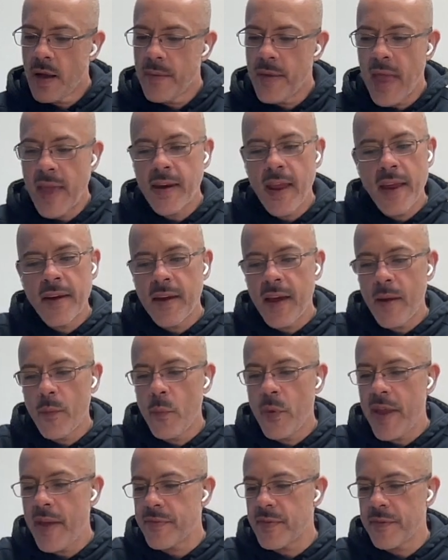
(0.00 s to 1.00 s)
and
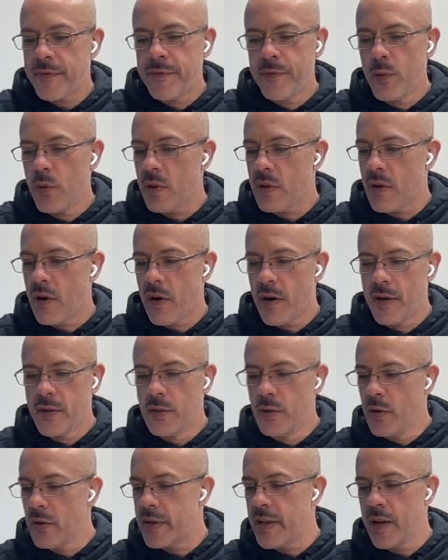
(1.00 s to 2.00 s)
we have the Fool card
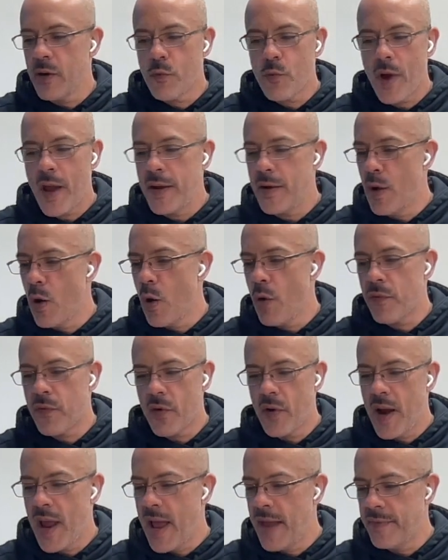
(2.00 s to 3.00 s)
looking right
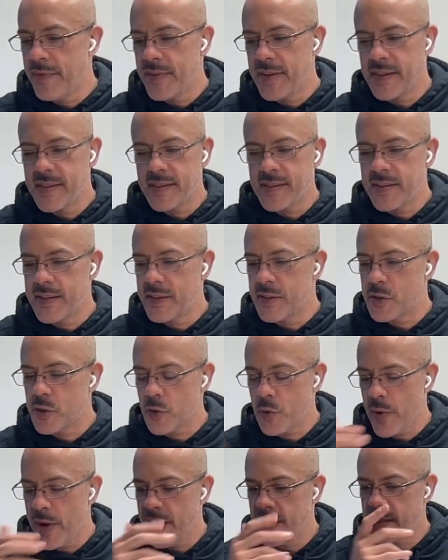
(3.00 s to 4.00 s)
over at this
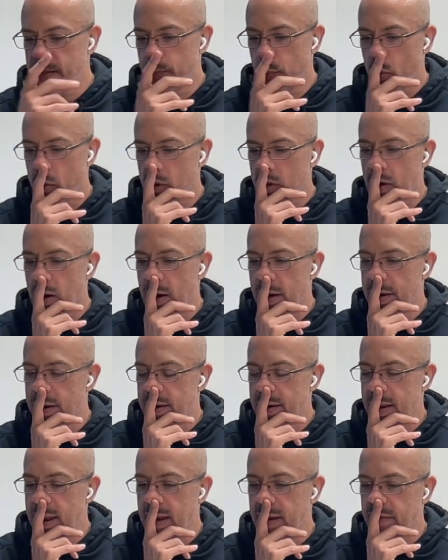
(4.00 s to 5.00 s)
transport
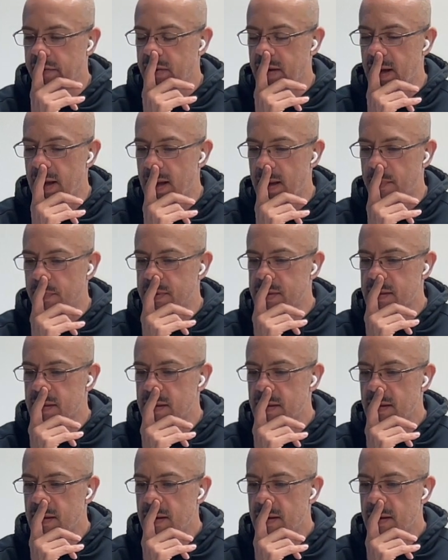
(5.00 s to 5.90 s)
card, 8 of Cups.